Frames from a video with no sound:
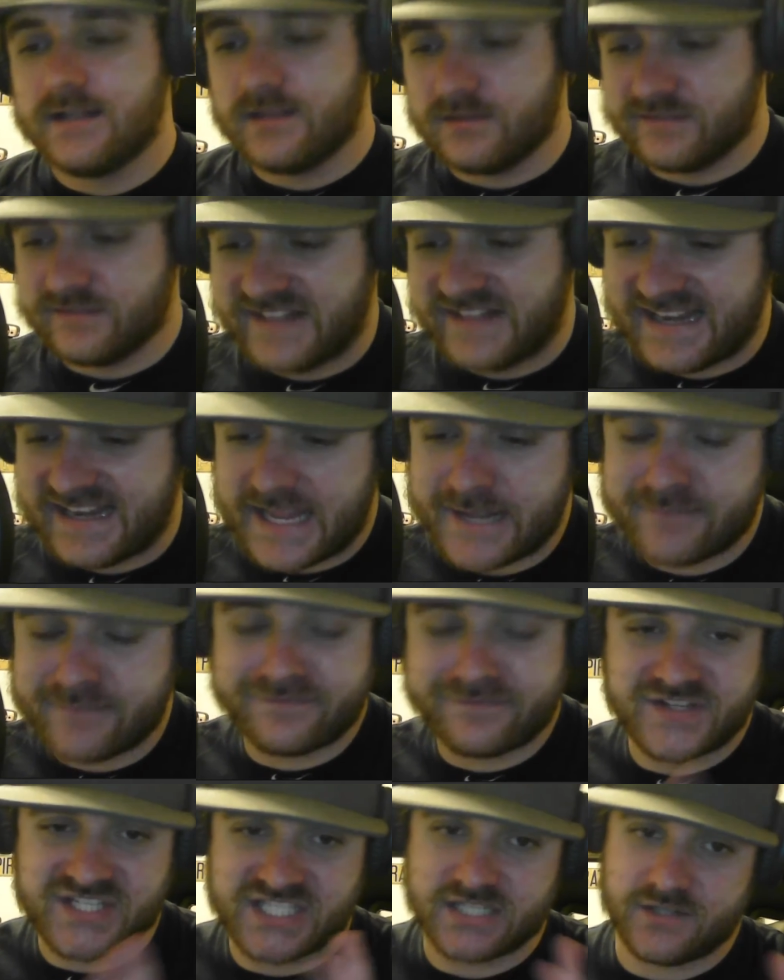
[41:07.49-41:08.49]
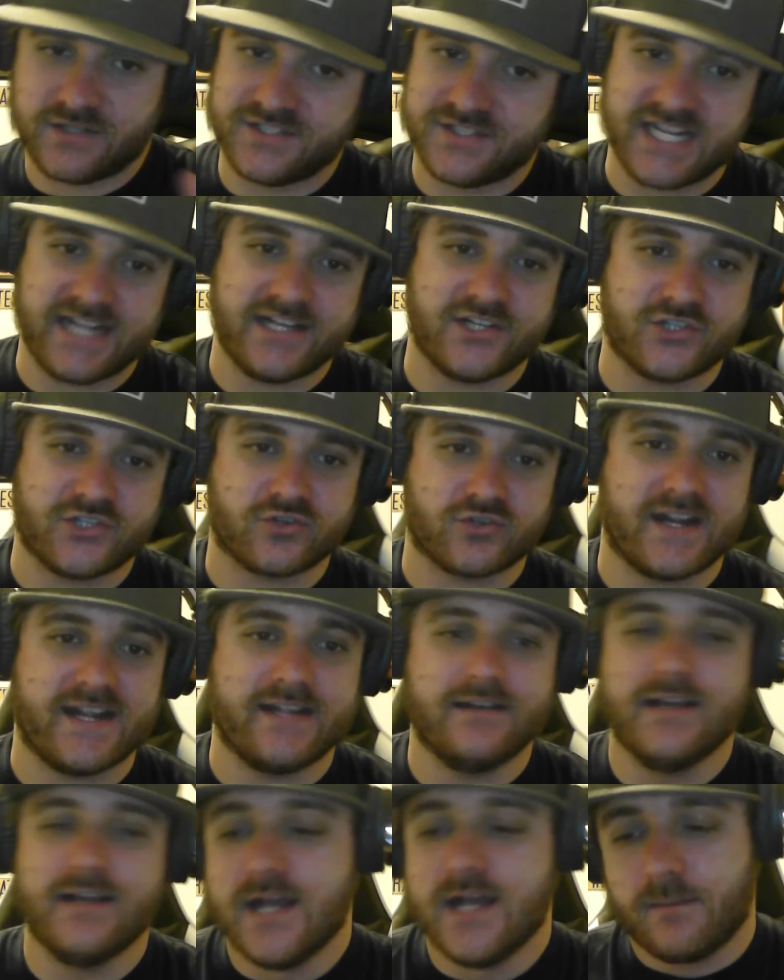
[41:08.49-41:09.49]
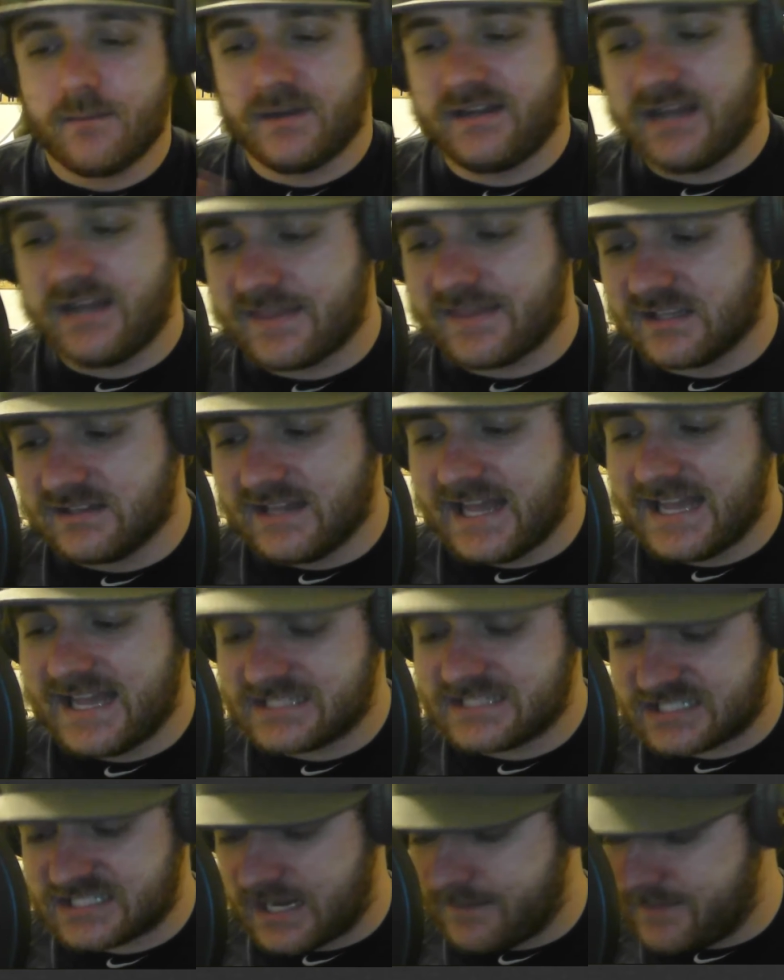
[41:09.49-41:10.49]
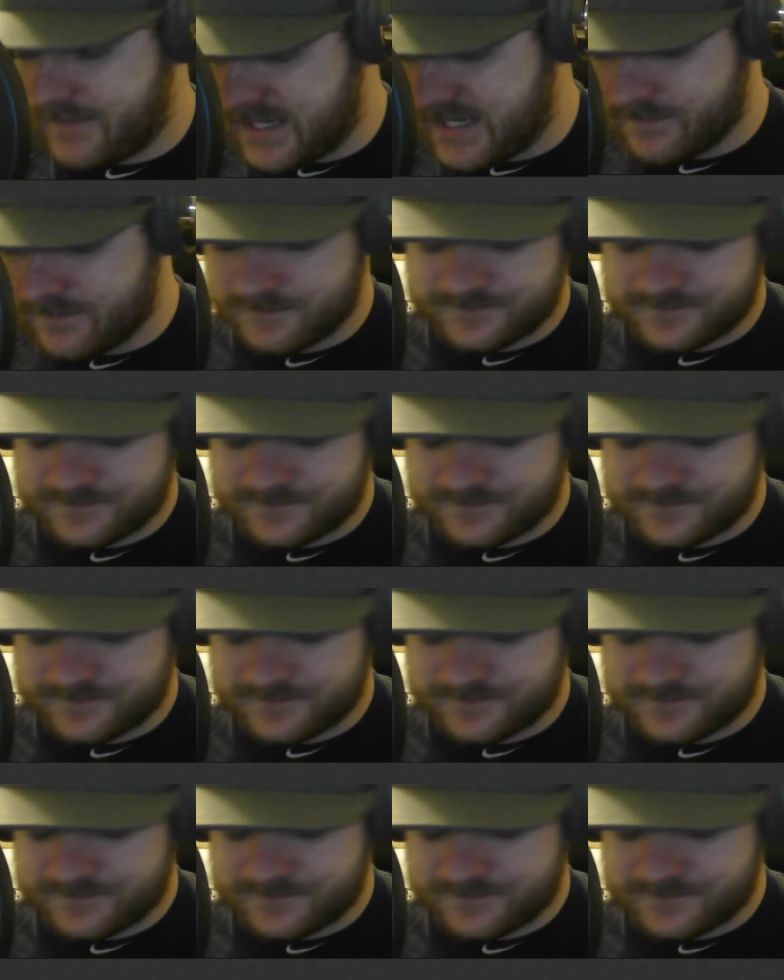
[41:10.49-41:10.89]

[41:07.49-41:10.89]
let him facilitate a trade. But nonetheless, I mean,